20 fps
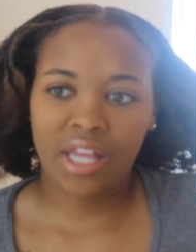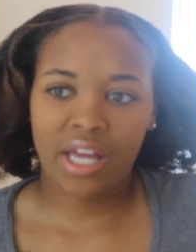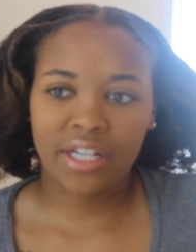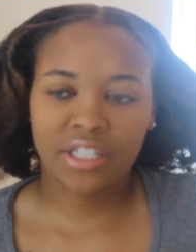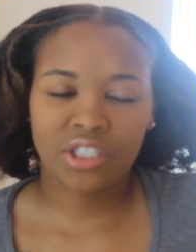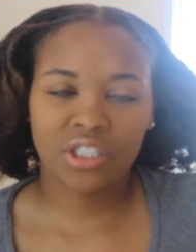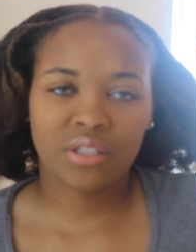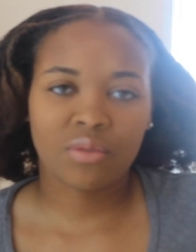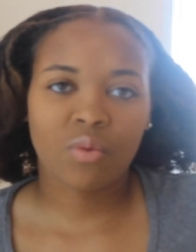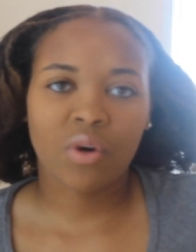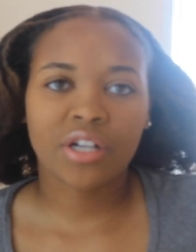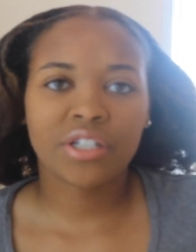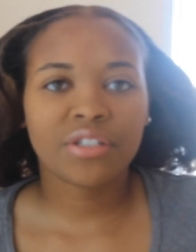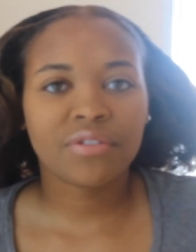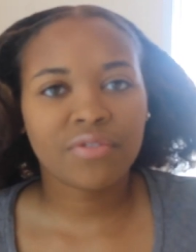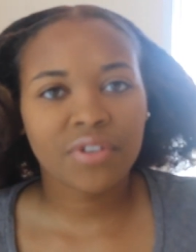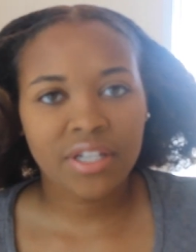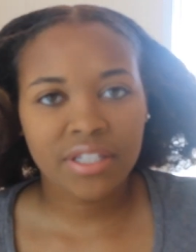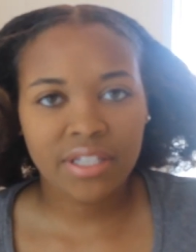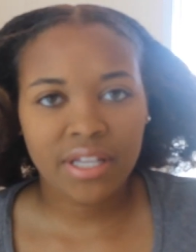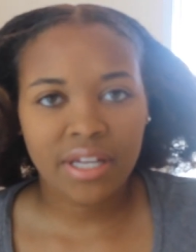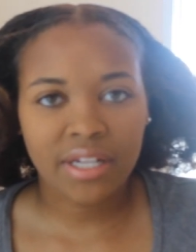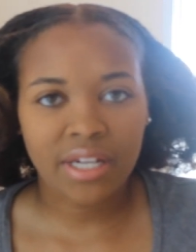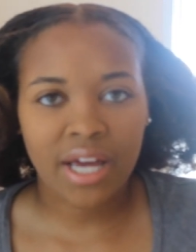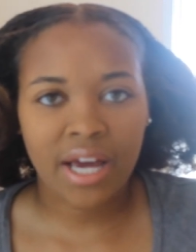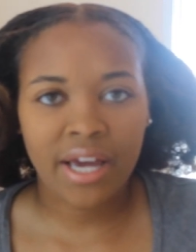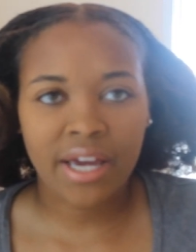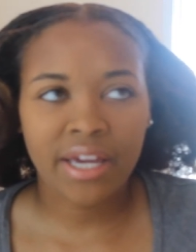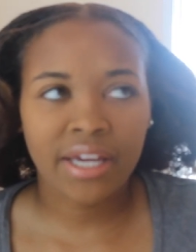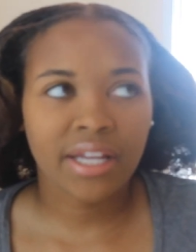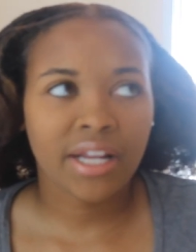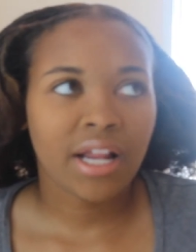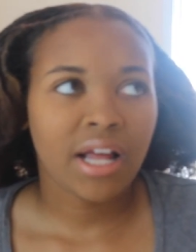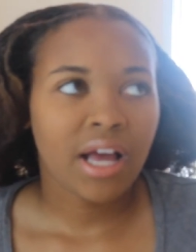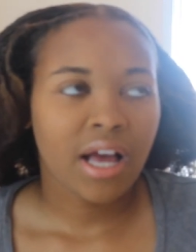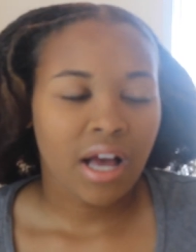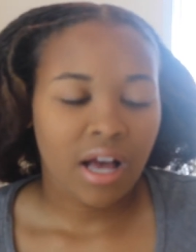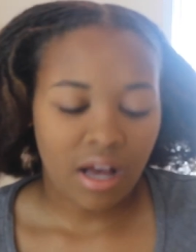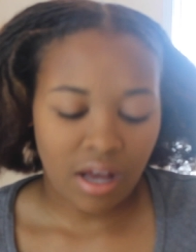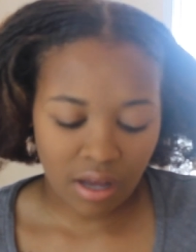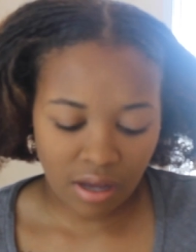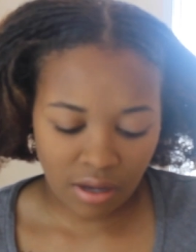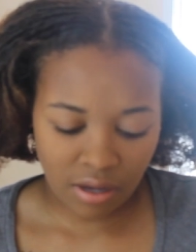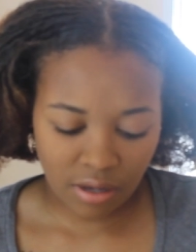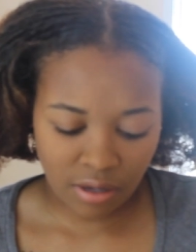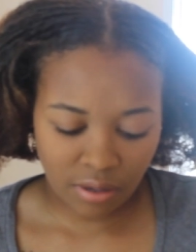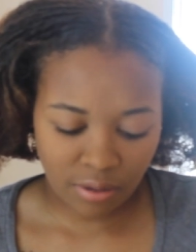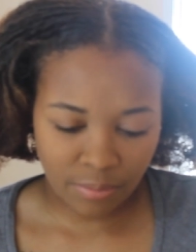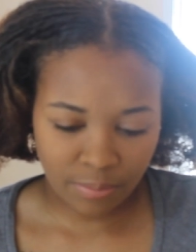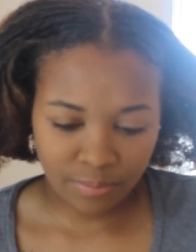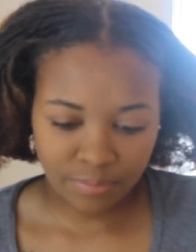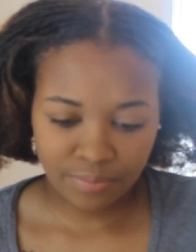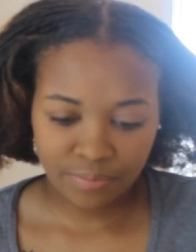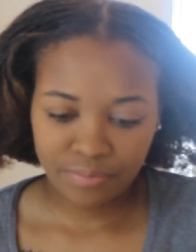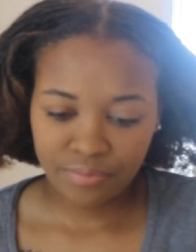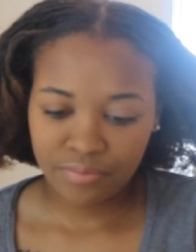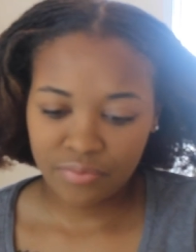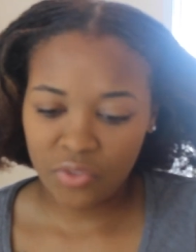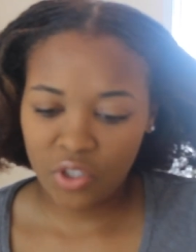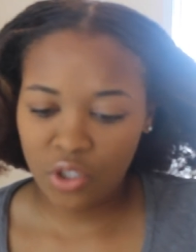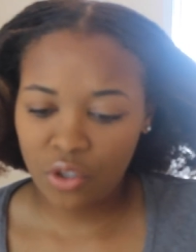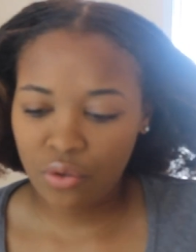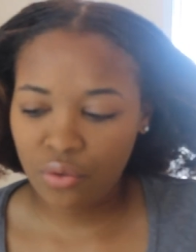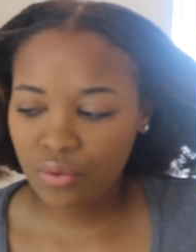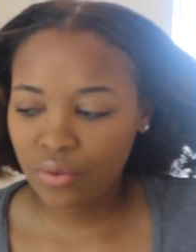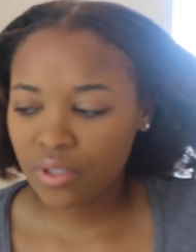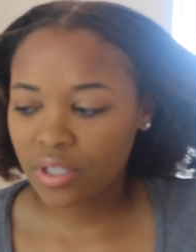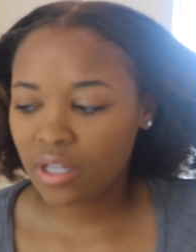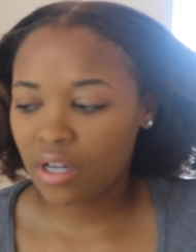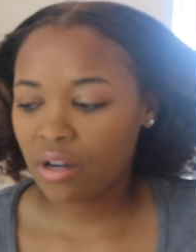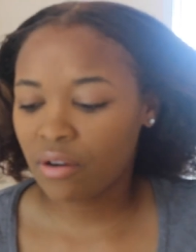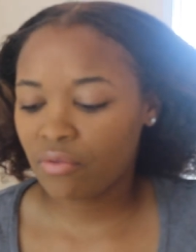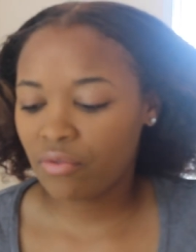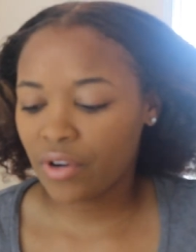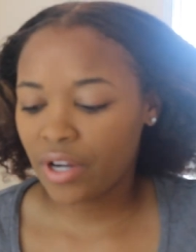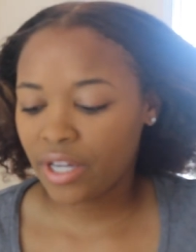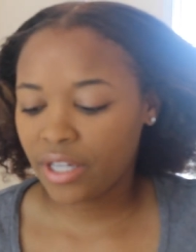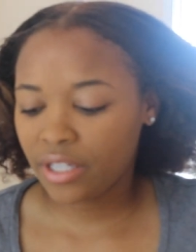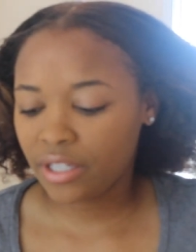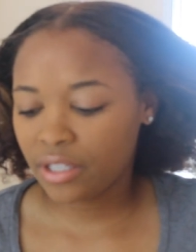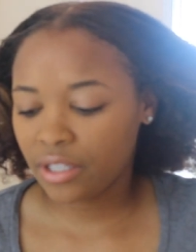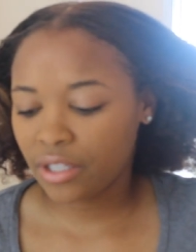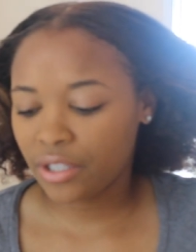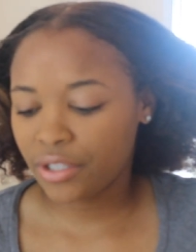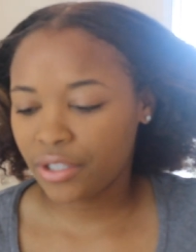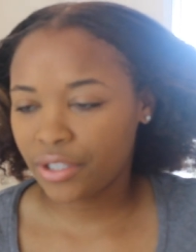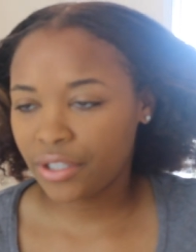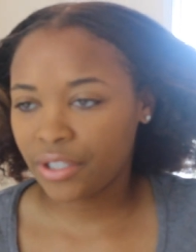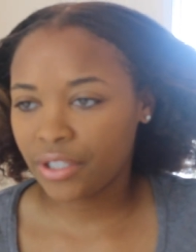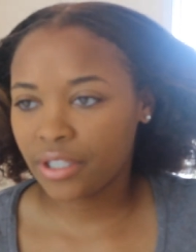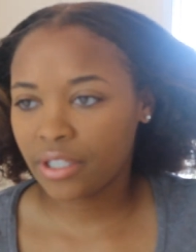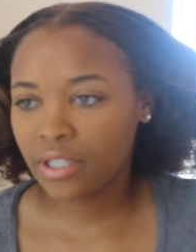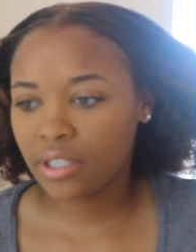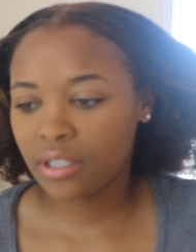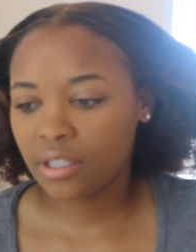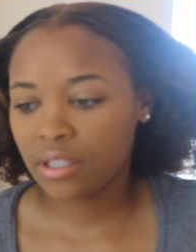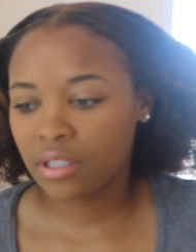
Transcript: Like, just wash your face at night. Um, use a regular,